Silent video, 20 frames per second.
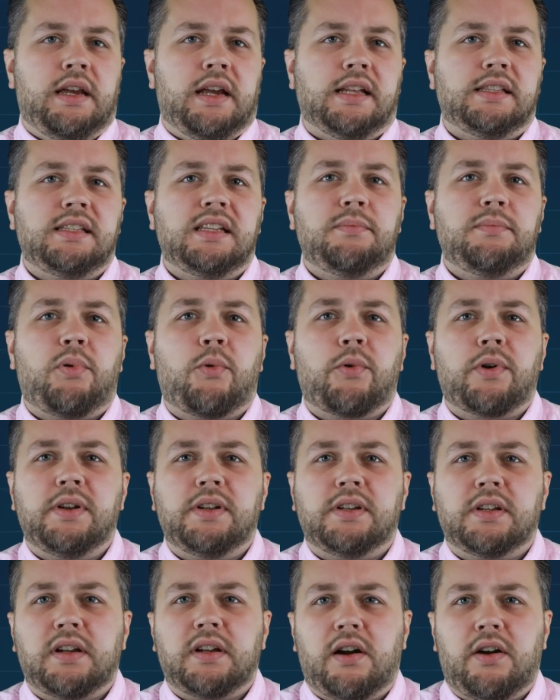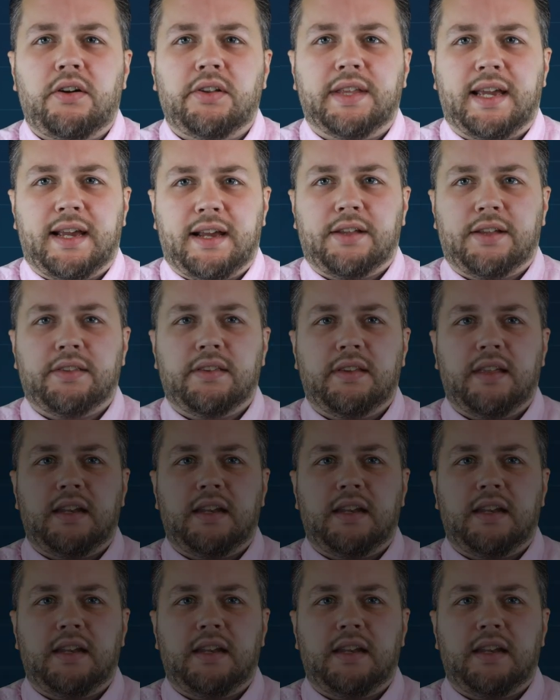It's important to call out